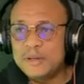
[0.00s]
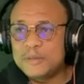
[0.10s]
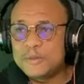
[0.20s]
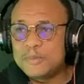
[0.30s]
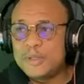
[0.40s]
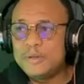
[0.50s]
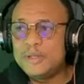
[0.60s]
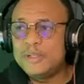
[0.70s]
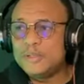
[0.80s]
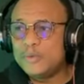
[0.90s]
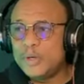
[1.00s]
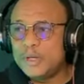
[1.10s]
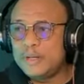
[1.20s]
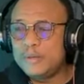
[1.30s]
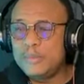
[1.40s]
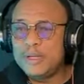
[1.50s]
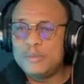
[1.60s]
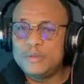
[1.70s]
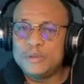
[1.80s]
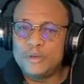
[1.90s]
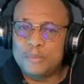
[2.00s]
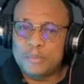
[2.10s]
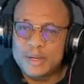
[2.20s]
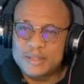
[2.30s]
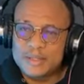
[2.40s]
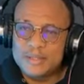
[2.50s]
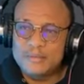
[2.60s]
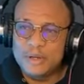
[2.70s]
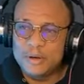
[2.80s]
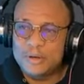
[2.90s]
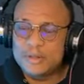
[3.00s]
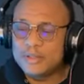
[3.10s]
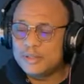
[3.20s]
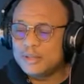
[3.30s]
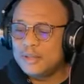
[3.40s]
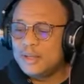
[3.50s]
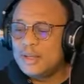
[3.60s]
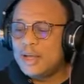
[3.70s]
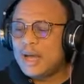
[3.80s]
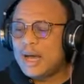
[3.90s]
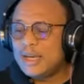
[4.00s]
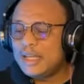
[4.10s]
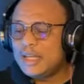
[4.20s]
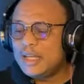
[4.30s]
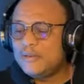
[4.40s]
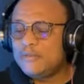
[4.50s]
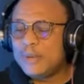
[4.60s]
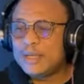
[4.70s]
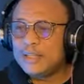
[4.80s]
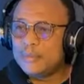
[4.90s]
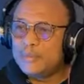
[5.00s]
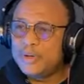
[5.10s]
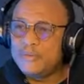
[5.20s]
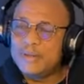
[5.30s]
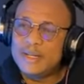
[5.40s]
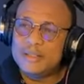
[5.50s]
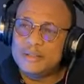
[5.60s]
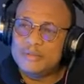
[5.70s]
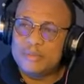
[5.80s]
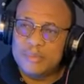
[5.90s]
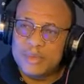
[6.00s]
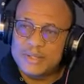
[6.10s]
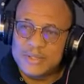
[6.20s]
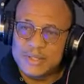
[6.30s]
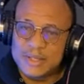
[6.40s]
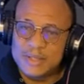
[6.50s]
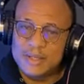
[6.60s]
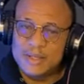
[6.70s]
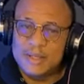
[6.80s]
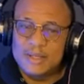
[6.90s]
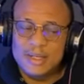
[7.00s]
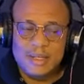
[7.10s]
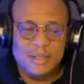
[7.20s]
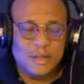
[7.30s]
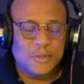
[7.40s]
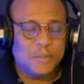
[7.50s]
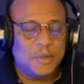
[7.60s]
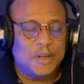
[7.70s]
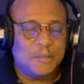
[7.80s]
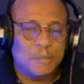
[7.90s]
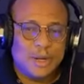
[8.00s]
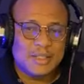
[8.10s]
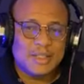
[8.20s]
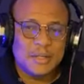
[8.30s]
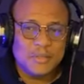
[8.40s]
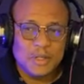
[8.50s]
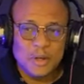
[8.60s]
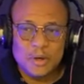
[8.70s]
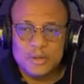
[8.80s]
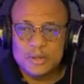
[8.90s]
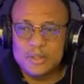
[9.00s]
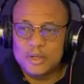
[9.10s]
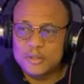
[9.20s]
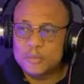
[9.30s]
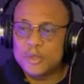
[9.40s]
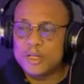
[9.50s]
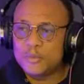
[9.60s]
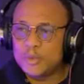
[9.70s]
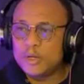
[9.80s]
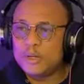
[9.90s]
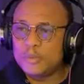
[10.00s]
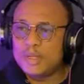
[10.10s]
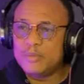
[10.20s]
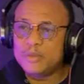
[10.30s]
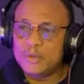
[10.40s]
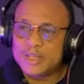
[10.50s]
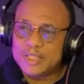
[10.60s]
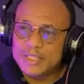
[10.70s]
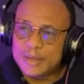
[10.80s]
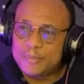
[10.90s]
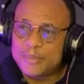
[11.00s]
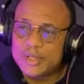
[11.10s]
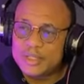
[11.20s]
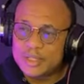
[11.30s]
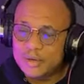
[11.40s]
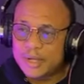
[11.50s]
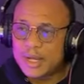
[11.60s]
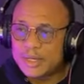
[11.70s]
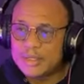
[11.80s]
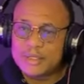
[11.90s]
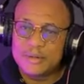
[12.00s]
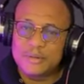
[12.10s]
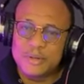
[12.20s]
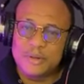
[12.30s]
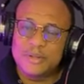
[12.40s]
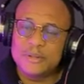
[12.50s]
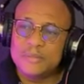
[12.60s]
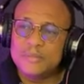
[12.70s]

your spirit will not be able to perceive God. And if by the privilege of mercy, your spirit perceives God, your spirit will not be able to interpret the reality of God.